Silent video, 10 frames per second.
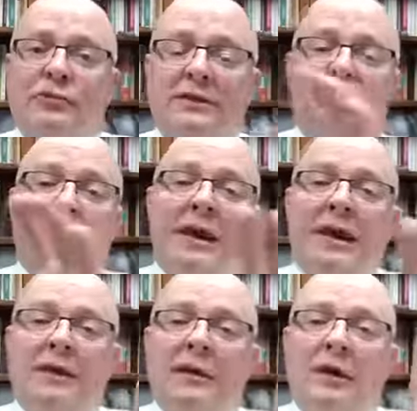to this
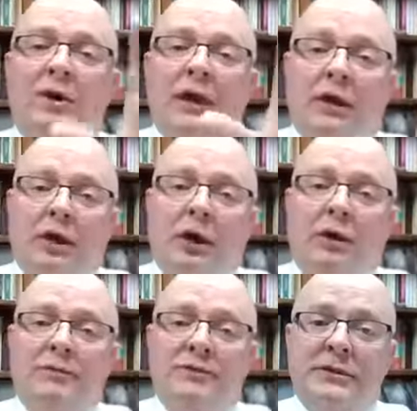man that
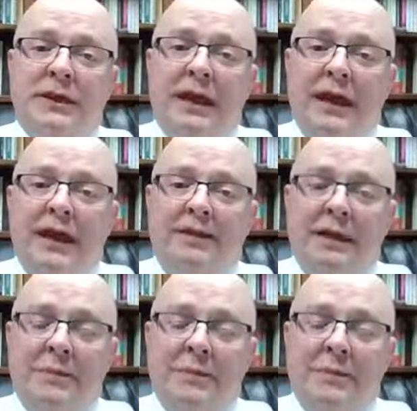comes and,